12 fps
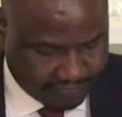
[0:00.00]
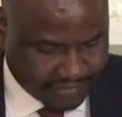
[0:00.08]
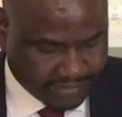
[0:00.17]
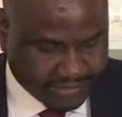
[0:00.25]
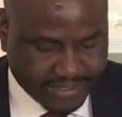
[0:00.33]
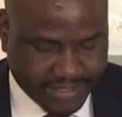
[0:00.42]

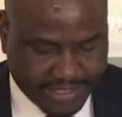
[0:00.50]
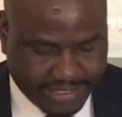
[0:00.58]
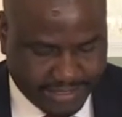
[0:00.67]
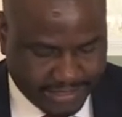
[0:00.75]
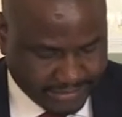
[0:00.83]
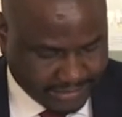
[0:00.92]
feet
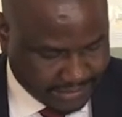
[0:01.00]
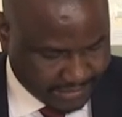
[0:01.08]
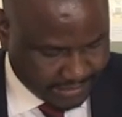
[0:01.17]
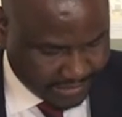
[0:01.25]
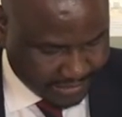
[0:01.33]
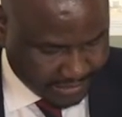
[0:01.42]
in
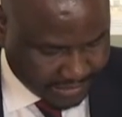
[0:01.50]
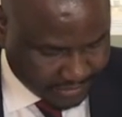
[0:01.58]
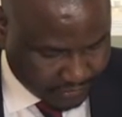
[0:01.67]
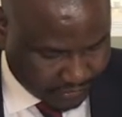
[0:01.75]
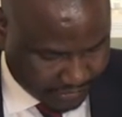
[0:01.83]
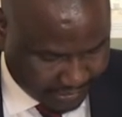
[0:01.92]

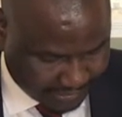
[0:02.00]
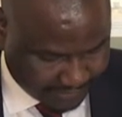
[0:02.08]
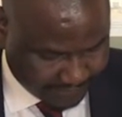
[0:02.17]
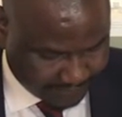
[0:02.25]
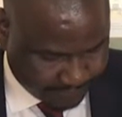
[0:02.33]
international cricket.